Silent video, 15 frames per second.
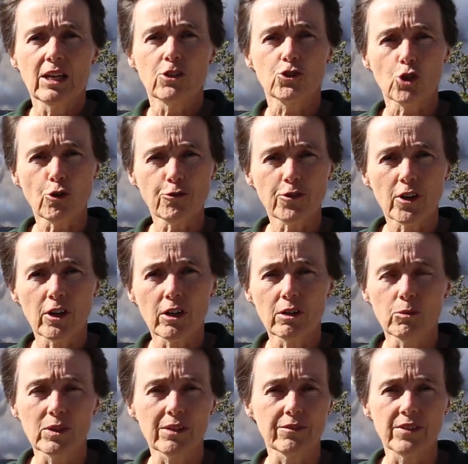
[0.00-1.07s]
So
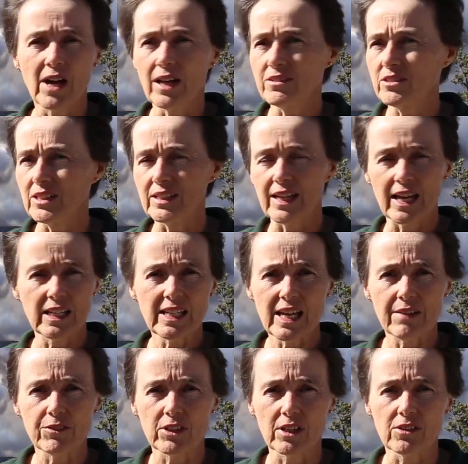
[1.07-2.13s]
far, we have not seen any
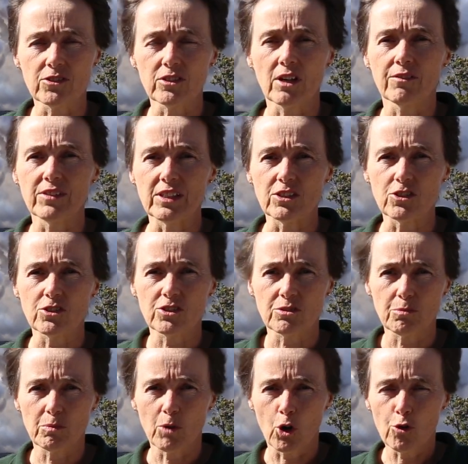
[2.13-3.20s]
evidence of these
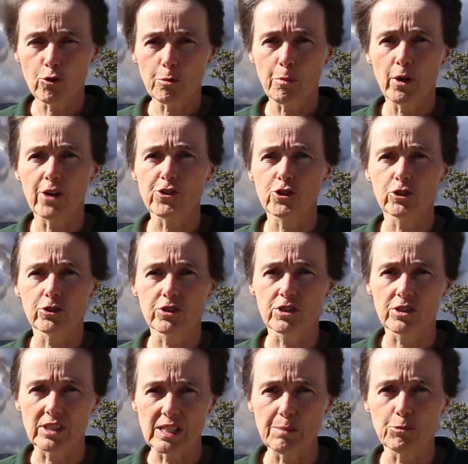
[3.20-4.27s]
overpressured,
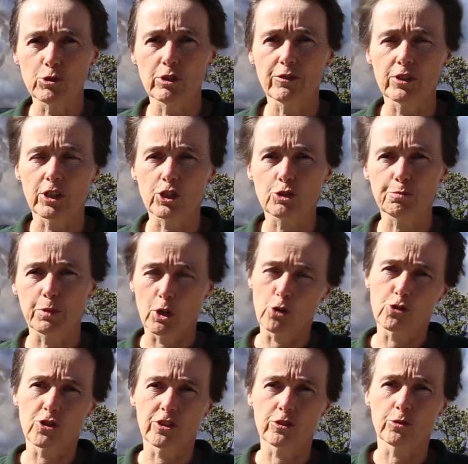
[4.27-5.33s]
steam-driven
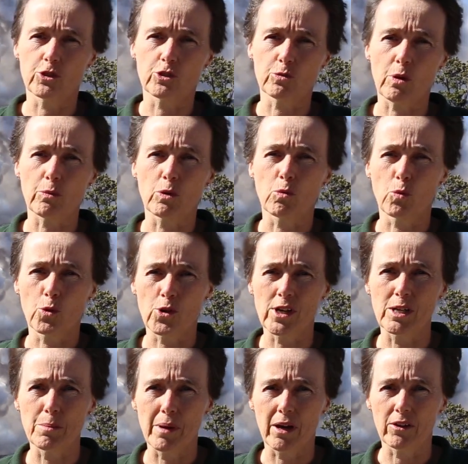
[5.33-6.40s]
explosions, which is what we're
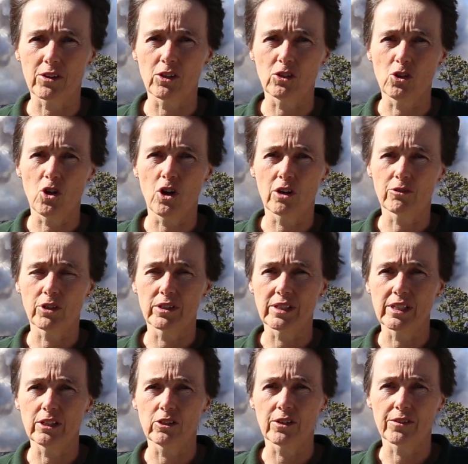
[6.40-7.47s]
worried about in the long run
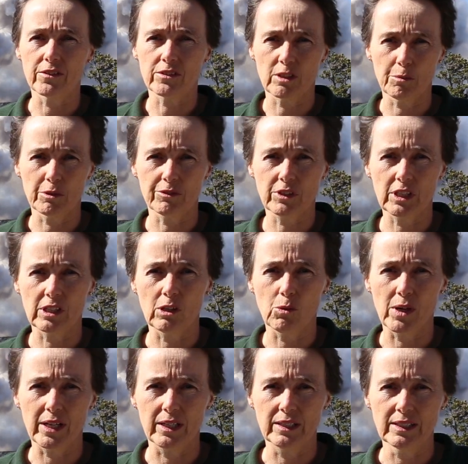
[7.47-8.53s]
here at the summit of
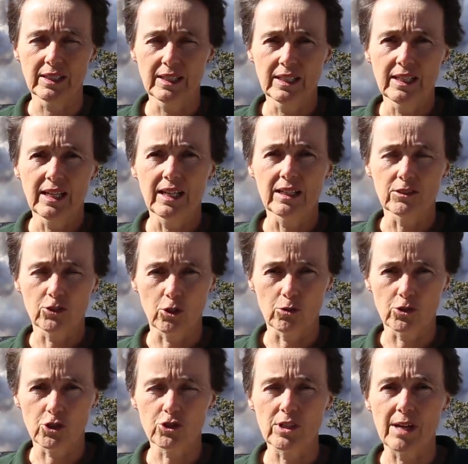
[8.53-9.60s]
Kilauea.
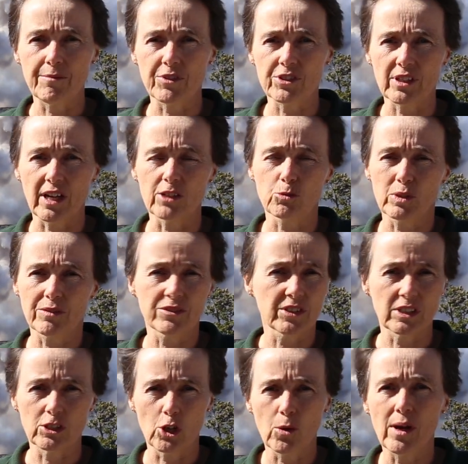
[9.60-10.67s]
So just to emphasize, we have
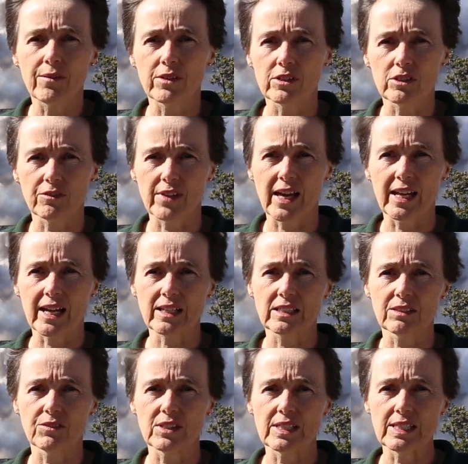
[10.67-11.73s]
seen no evidence of that
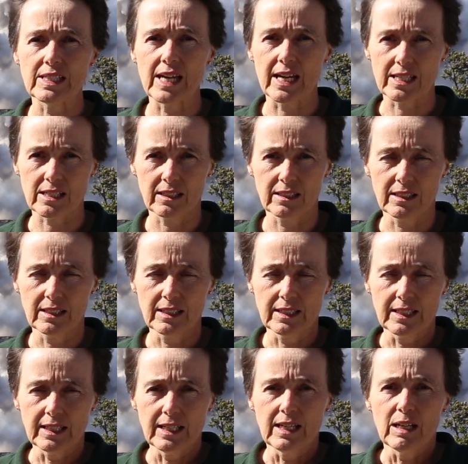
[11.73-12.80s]
activity yet,
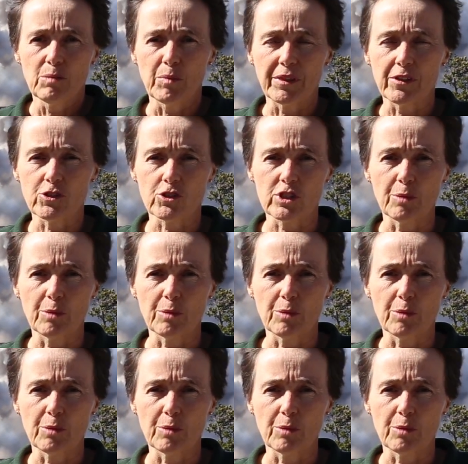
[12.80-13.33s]
but this is